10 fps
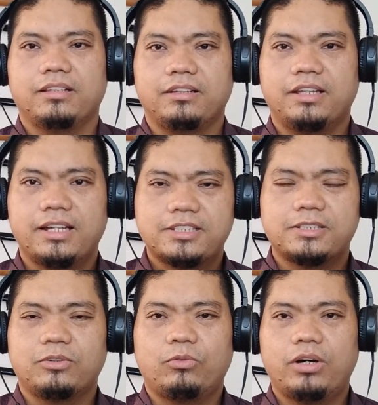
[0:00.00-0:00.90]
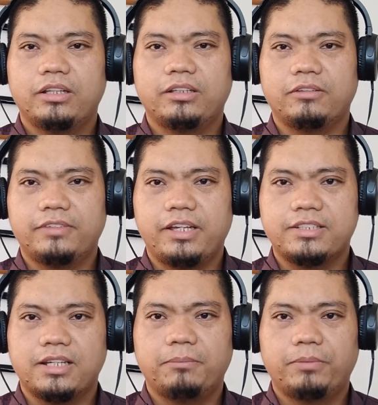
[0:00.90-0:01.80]
that's one of the
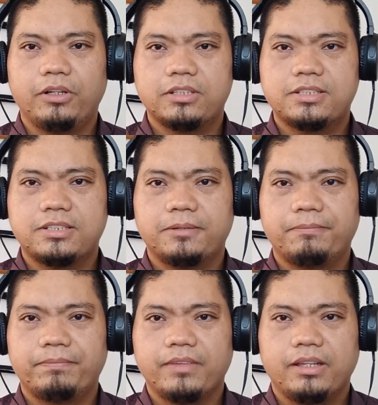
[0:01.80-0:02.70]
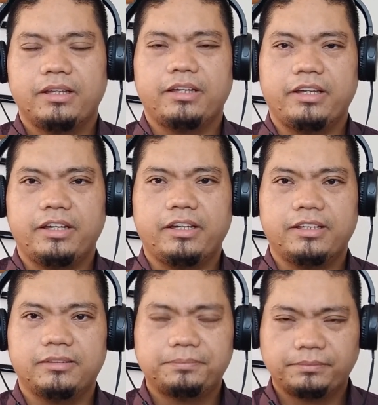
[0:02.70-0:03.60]
examples
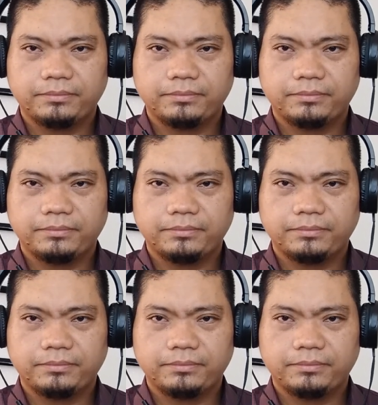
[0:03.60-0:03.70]
and